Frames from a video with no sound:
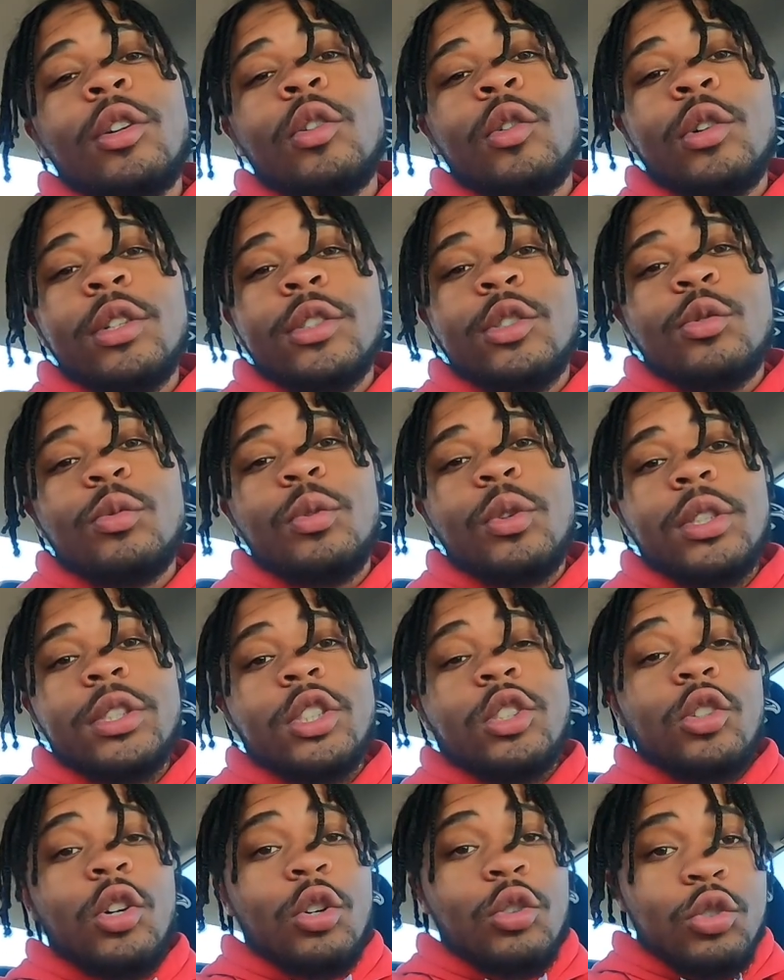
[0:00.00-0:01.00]
going to
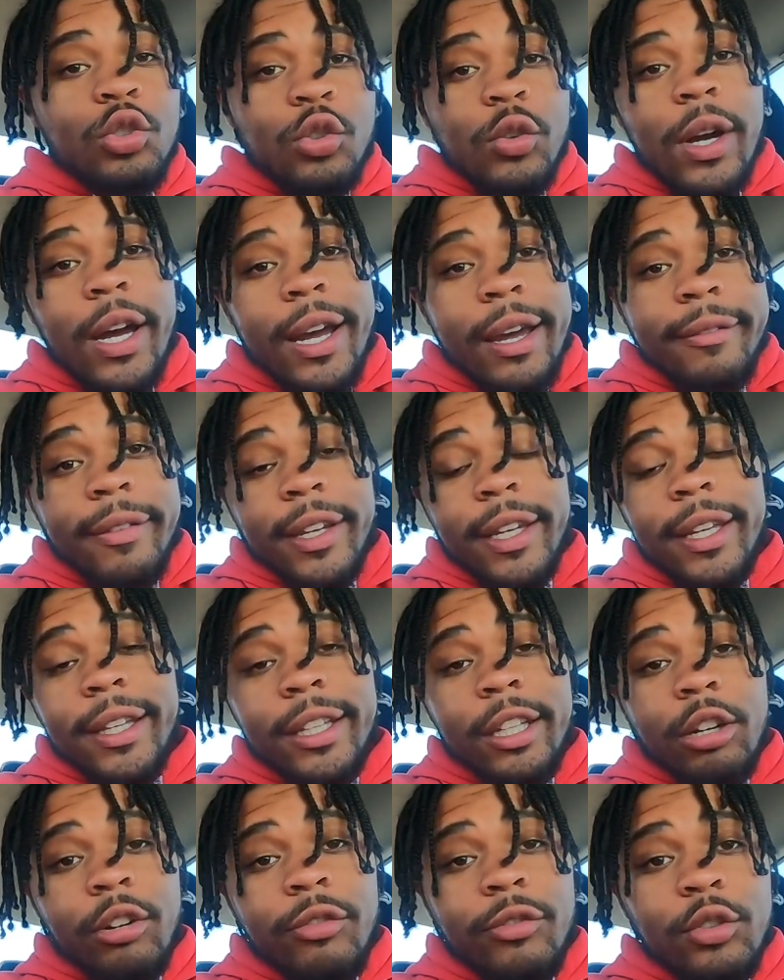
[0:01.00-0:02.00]
want to go drive and
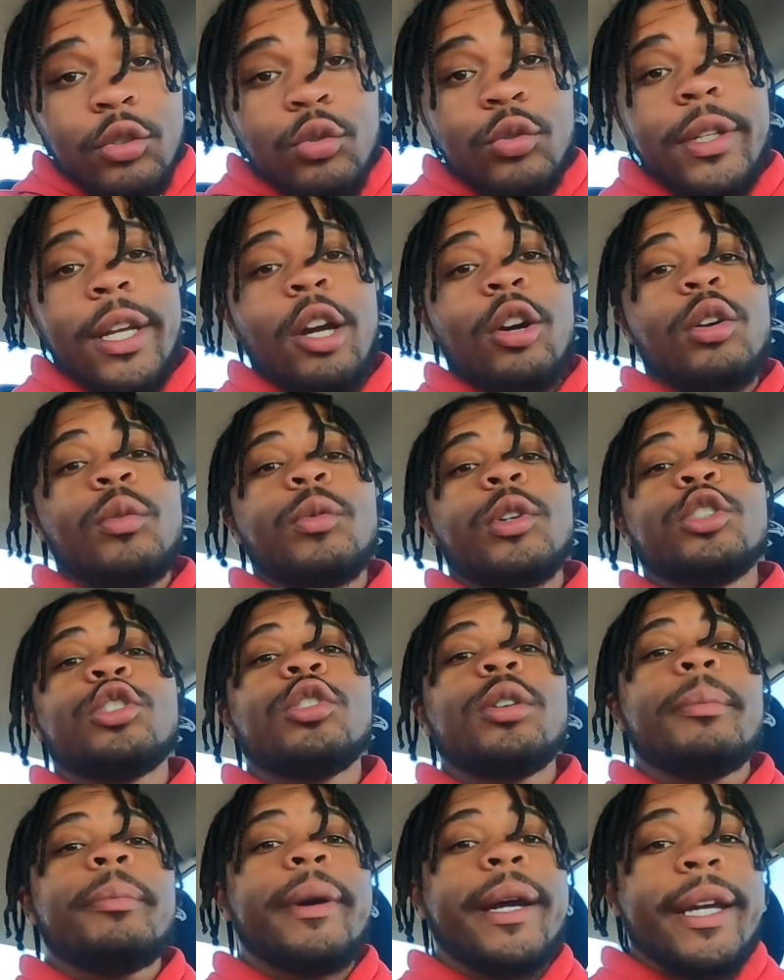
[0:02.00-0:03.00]
get their food. They're going to
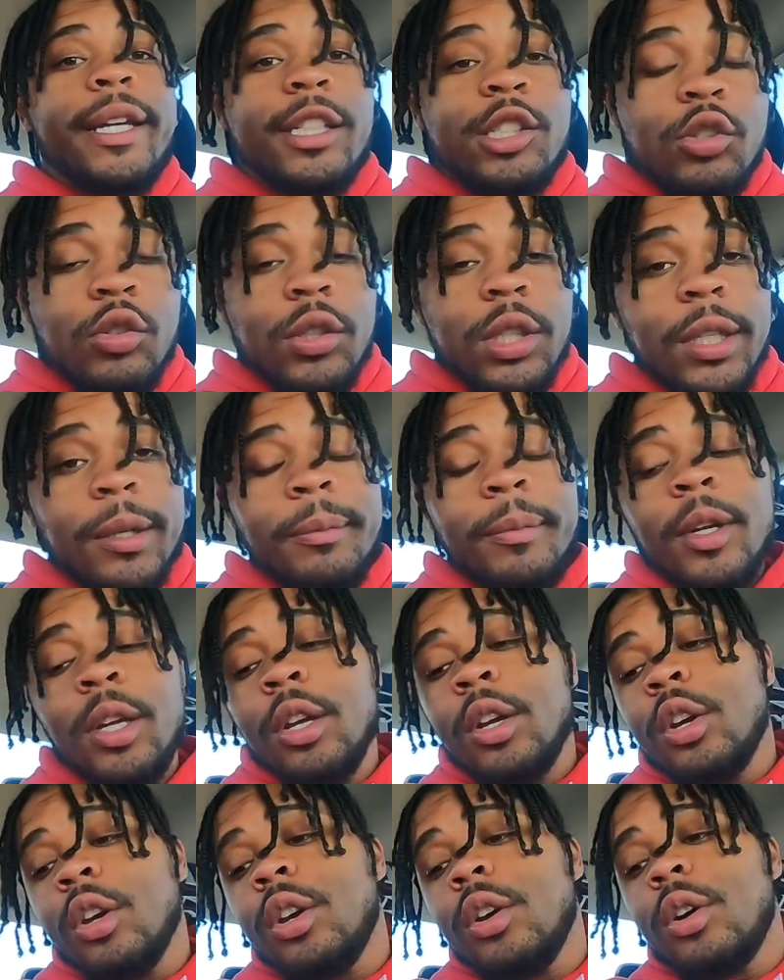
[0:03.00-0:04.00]
want you to bring it to them,
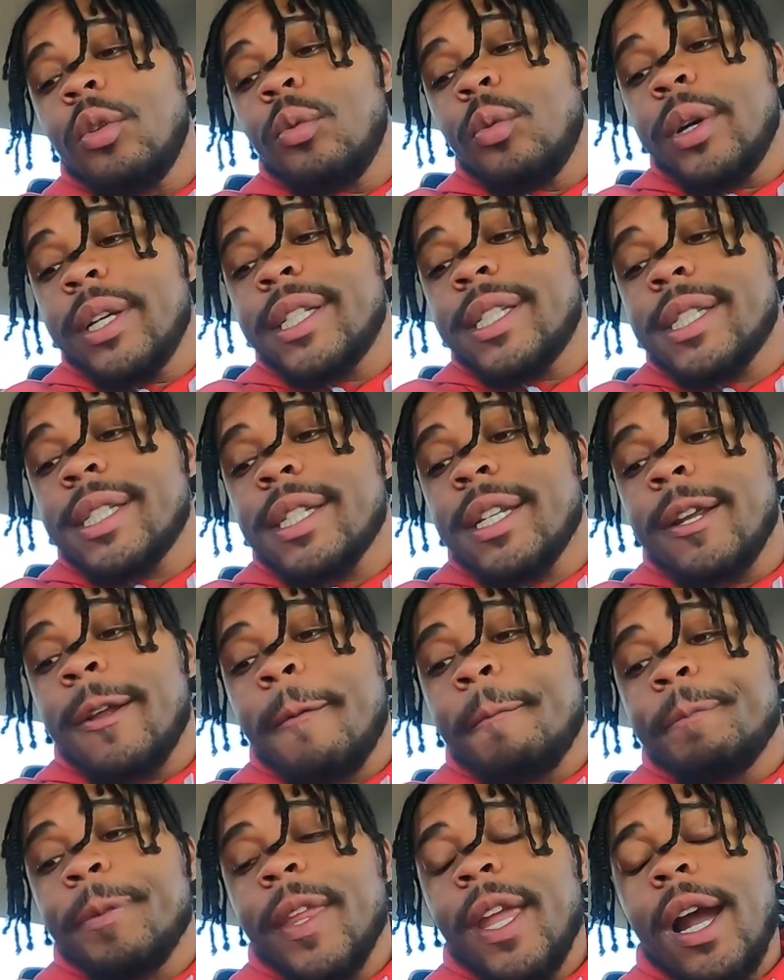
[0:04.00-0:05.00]
which
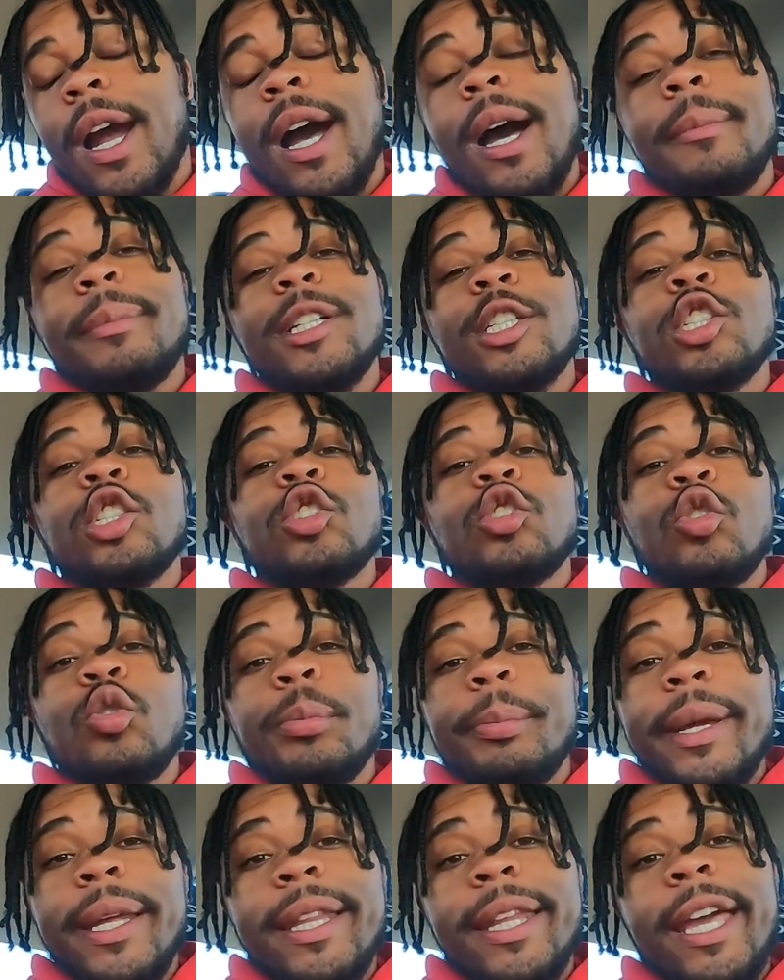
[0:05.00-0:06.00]
I'm
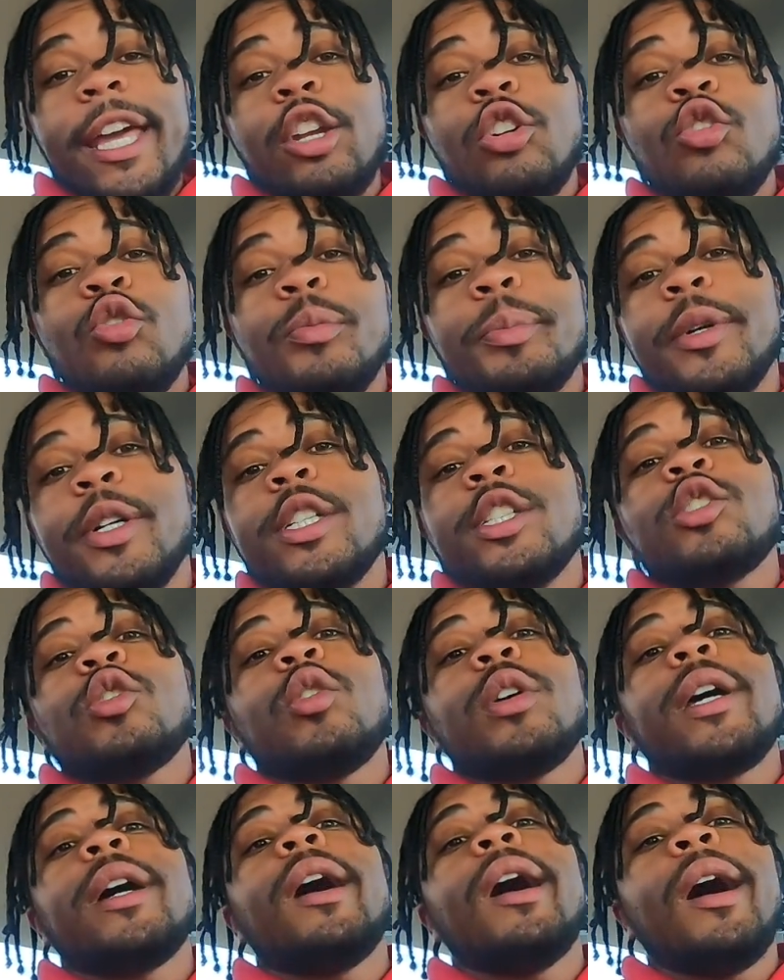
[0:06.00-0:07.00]
assuming that Uber is
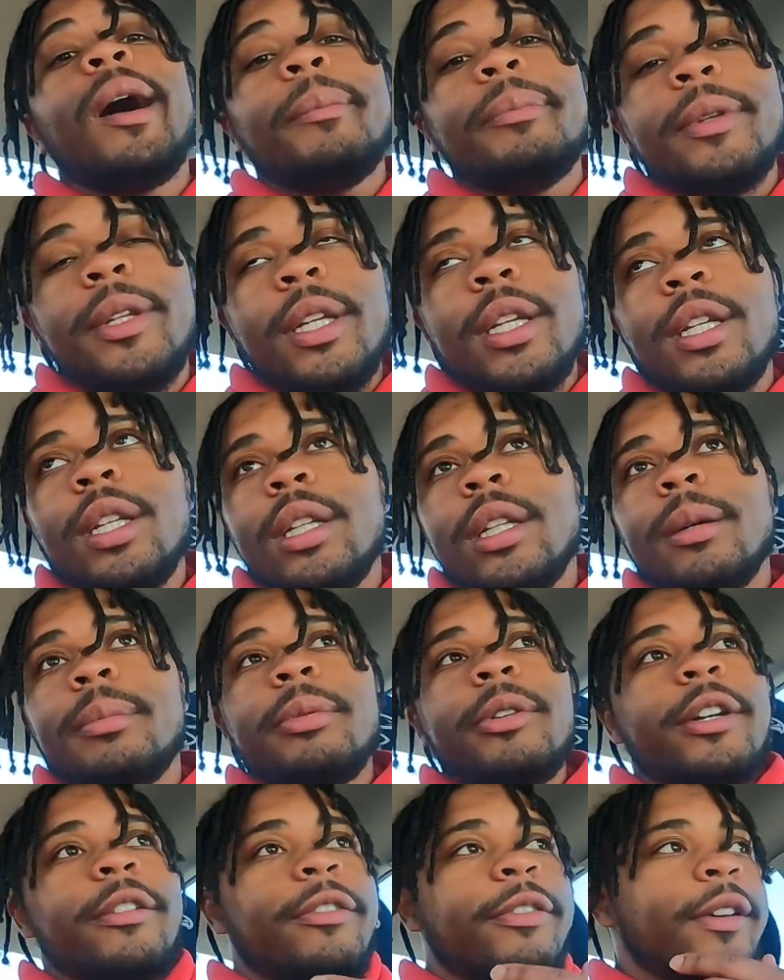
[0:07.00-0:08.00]
going to up the
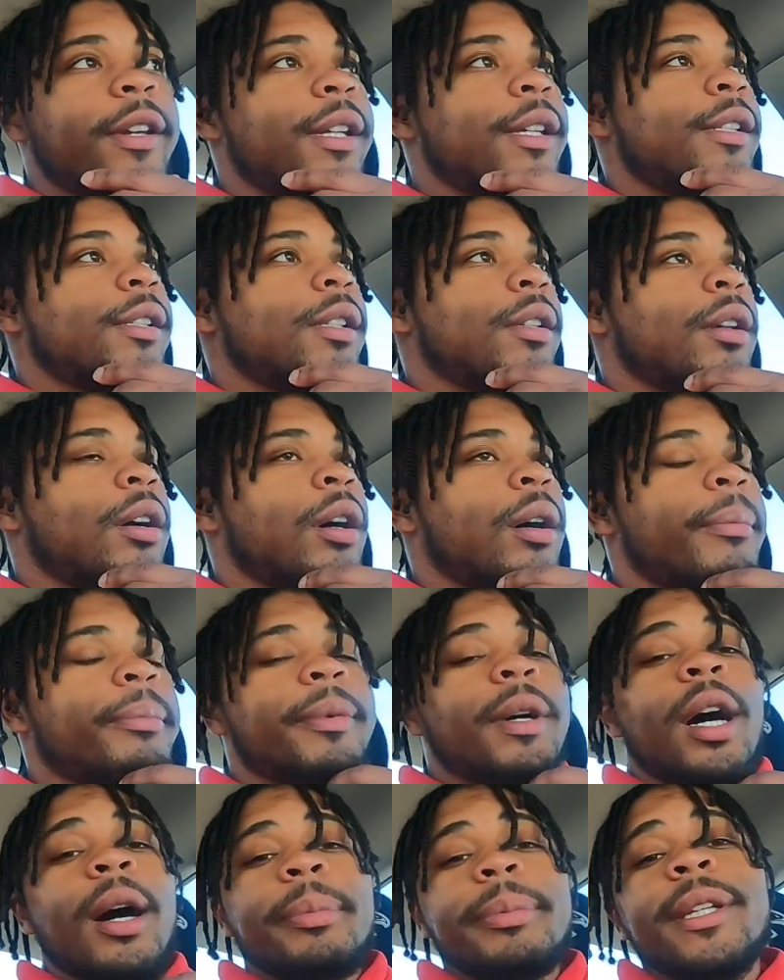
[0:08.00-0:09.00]
delivery fee,
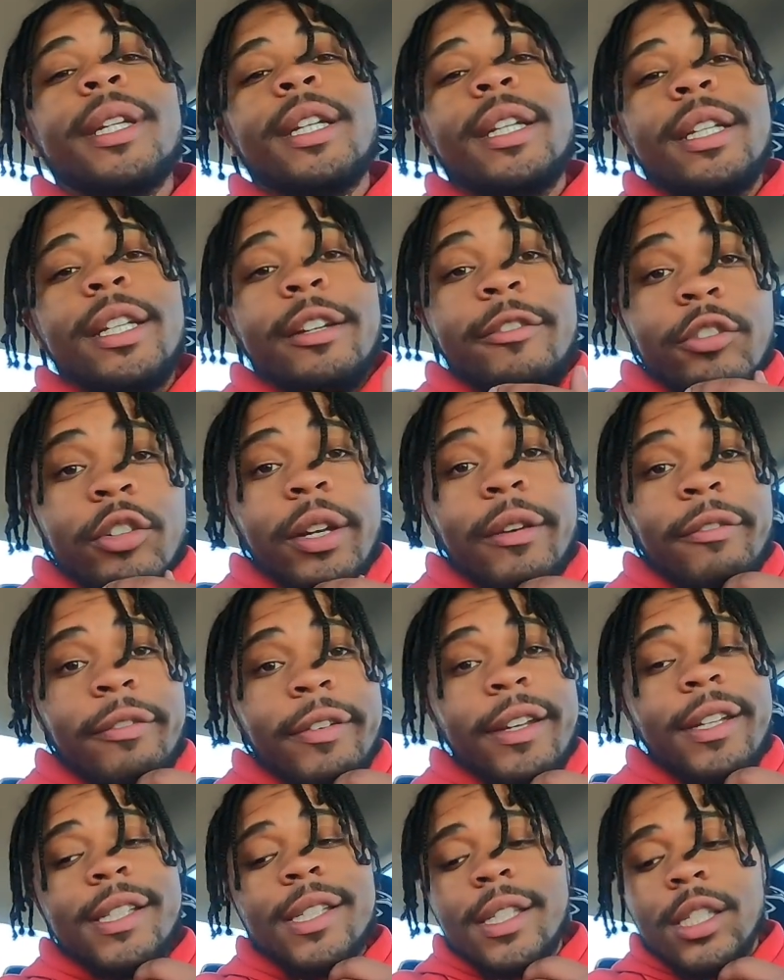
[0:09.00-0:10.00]
up the delivery
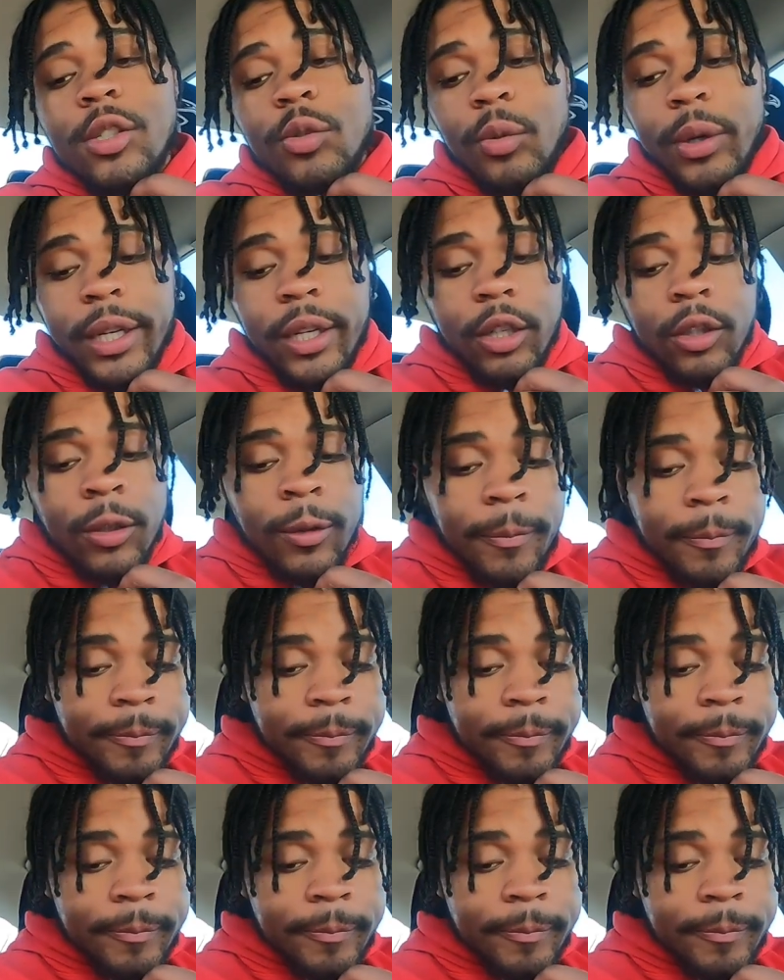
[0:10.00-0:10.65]
fees as well,